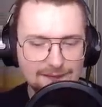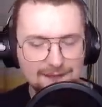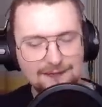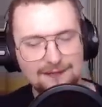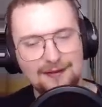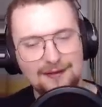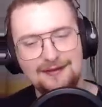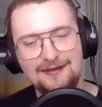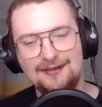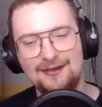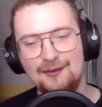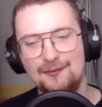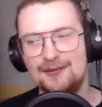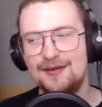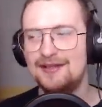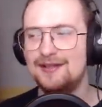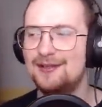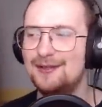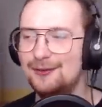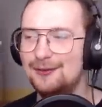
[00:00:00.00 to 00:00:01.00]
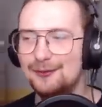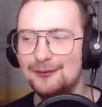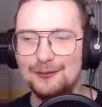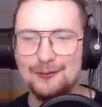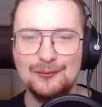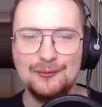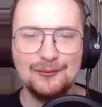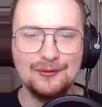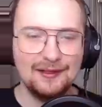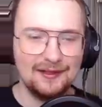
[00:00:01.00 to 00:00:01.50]
there's so many
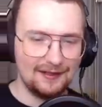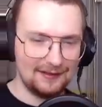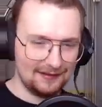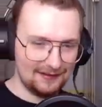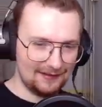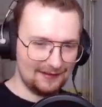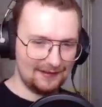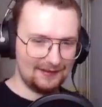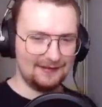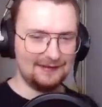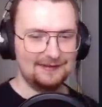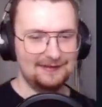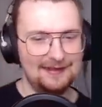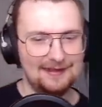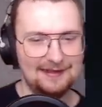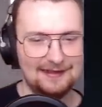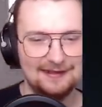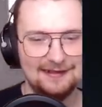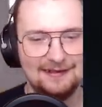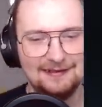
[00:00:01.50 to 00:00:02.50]
cool, uh, like,